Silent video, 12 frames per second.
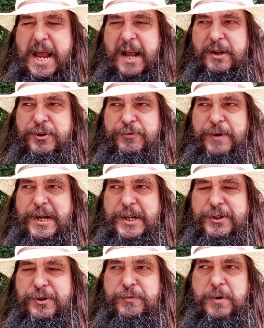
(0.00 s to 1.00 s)

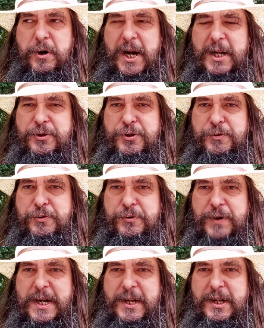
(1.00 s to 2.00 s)
L22 or
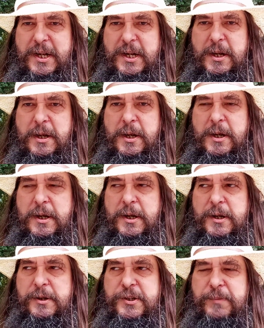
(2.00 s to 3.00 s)
L220,
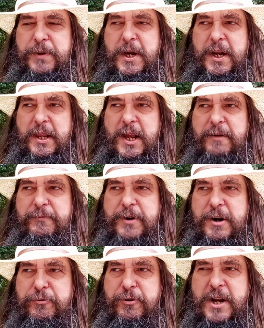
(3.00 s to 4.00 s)
something like that, for
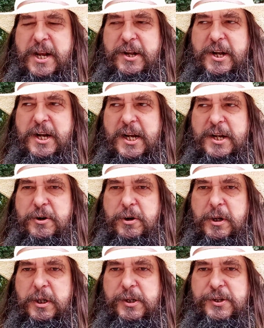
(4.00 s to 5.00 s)

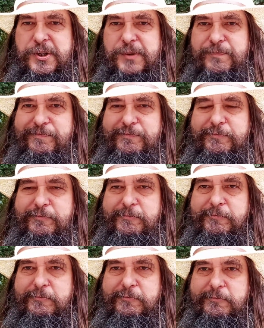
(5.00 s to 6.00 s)
$189.
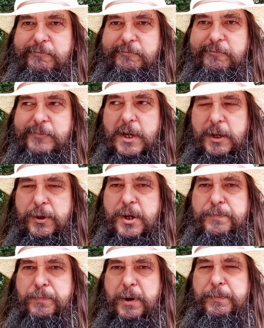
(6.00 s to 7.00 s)

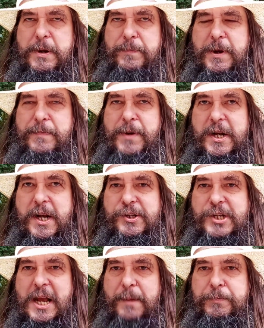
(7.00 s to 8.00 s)
That'd probably be my
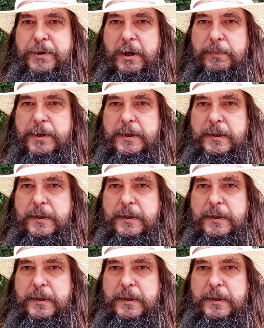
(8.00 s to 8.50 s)
next laptop,